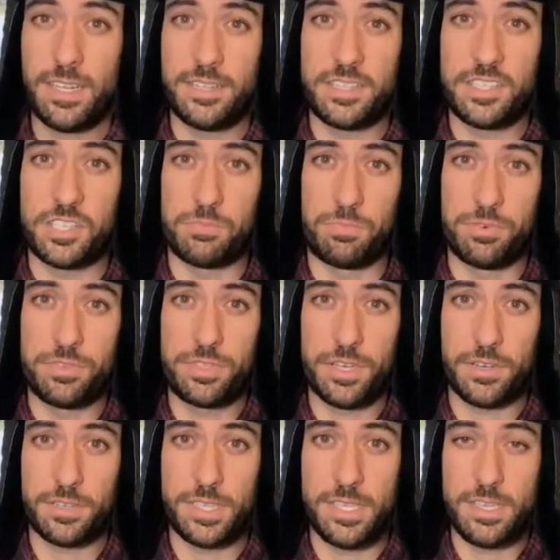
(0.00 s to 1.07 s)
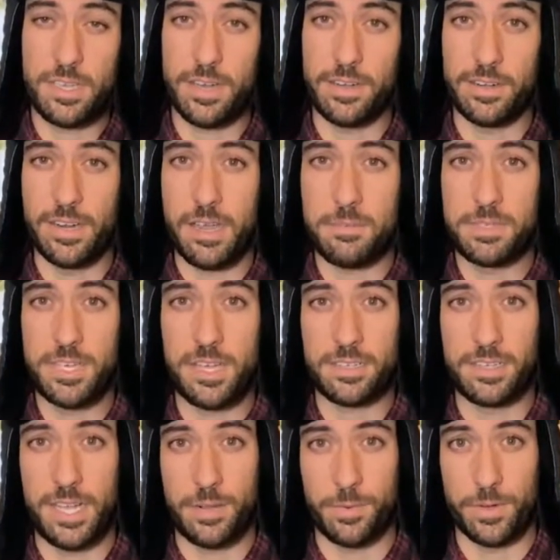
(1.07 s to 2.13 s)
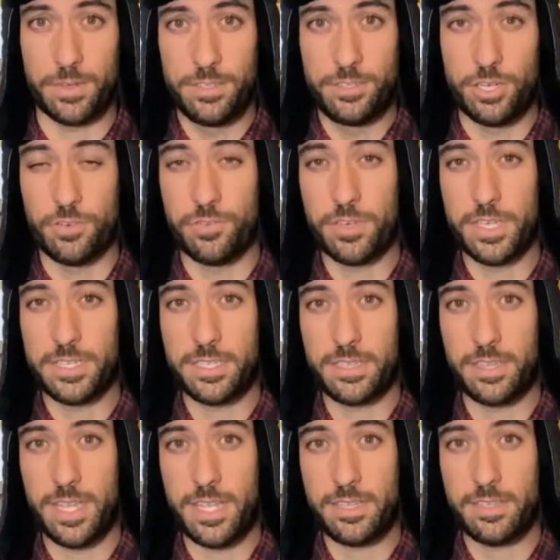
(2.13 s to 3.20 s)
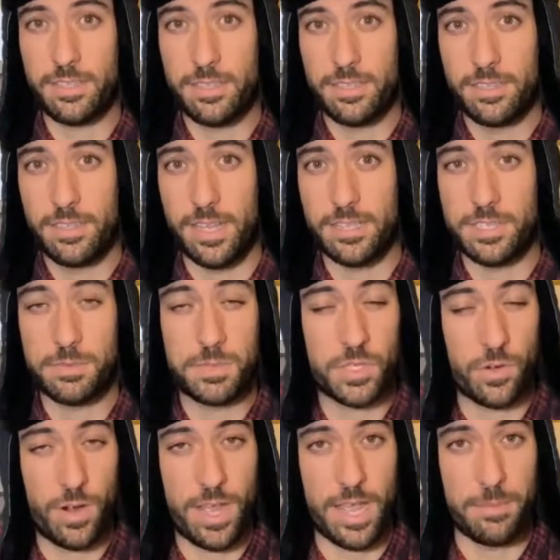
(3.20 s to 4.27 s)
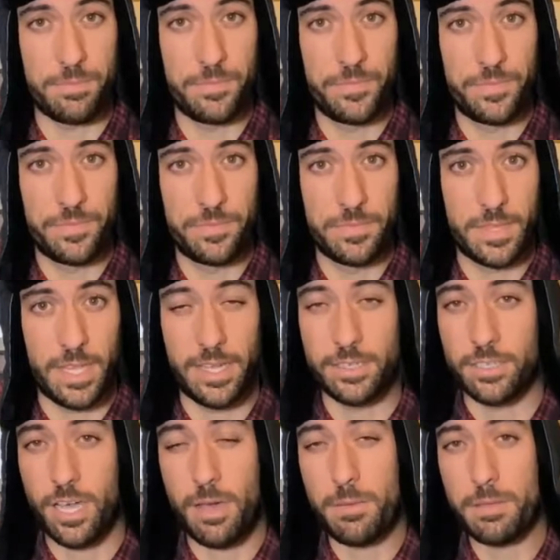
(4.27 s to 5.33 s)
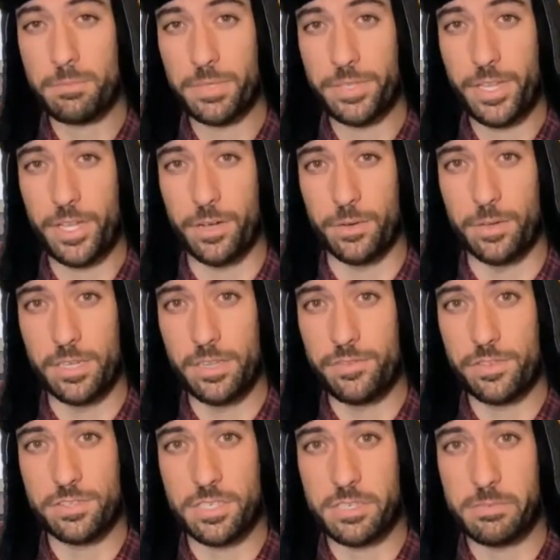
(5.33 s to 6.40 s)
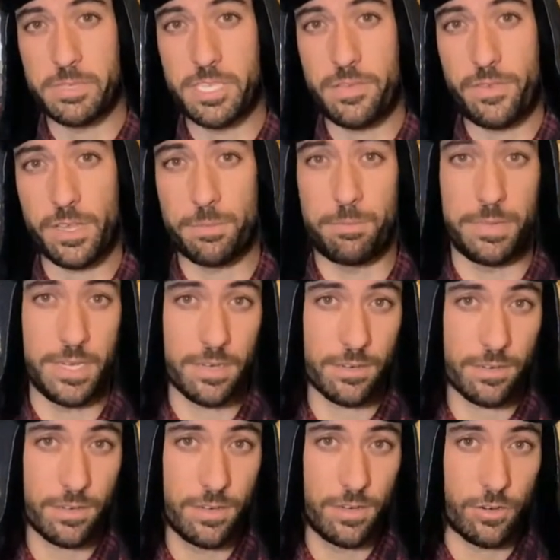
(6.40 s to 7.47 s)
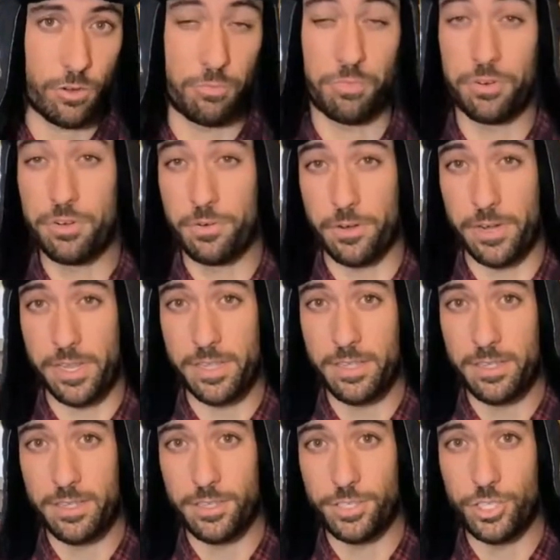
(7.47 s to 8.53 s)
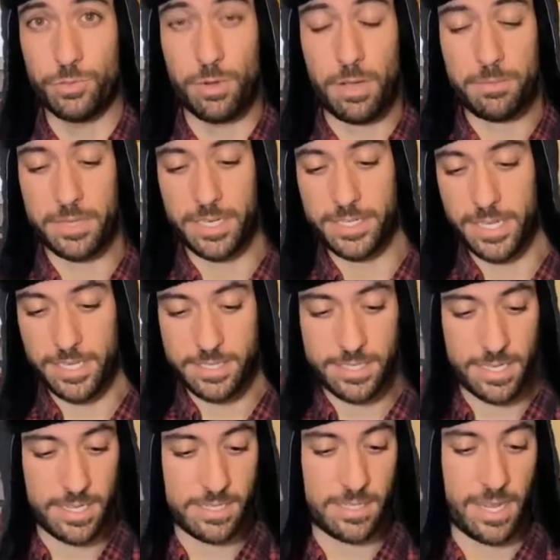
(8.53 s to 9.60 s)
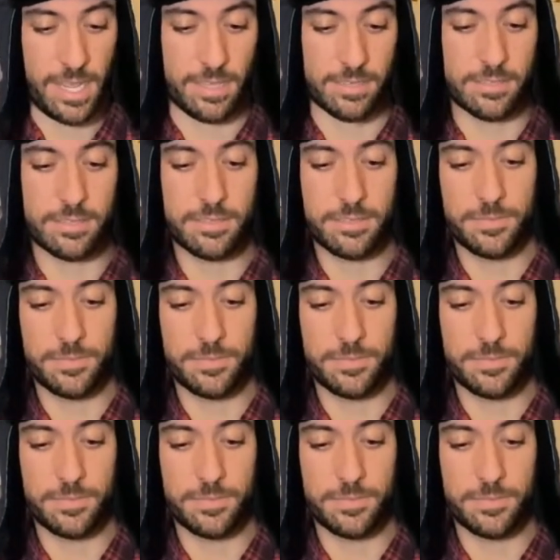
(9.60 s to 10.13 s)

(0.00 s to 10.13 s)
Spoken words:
and this is Brew Talk Geek on Nom Talk Network. Don't forget to like and subscribe, and comment below if there's a specific beer or brewery you want me to taste test next.